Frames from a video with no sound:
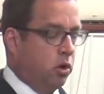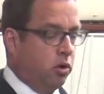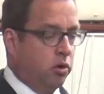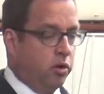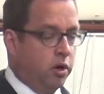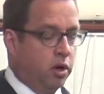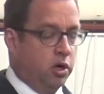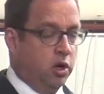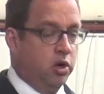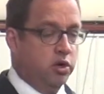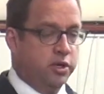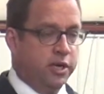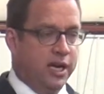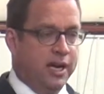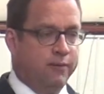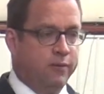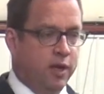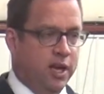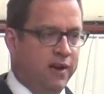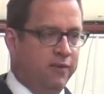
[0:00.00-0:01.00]
motor they're
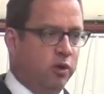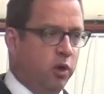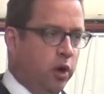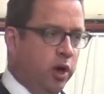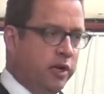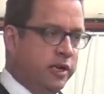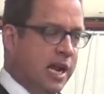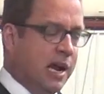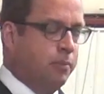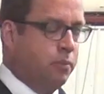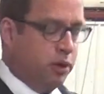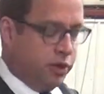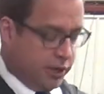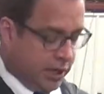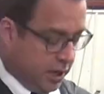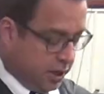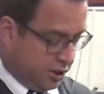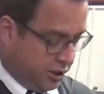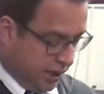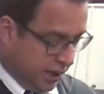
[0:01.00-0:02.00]
using. Even, even though a
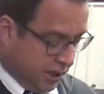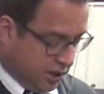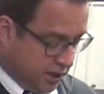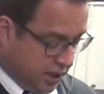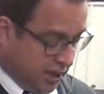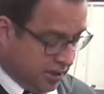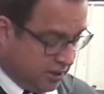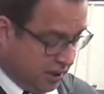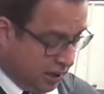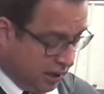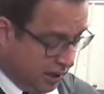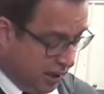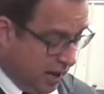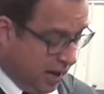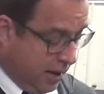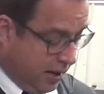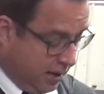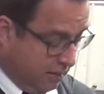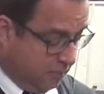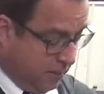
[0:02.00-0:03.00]
10% change isn't a
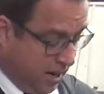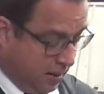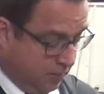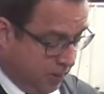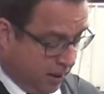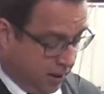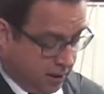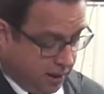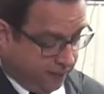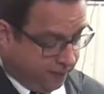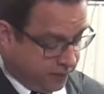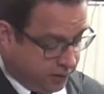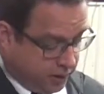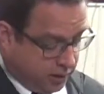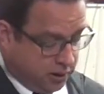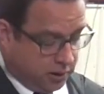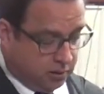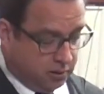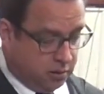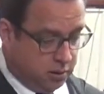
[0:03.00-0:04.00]
lot, it might be enough
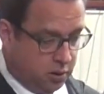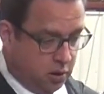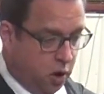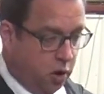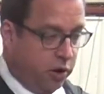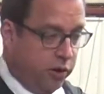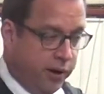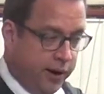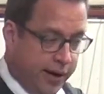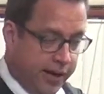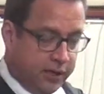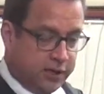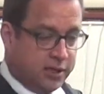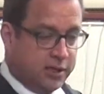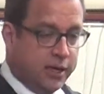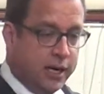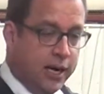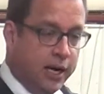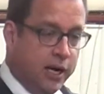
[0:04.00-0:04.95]
to go to the next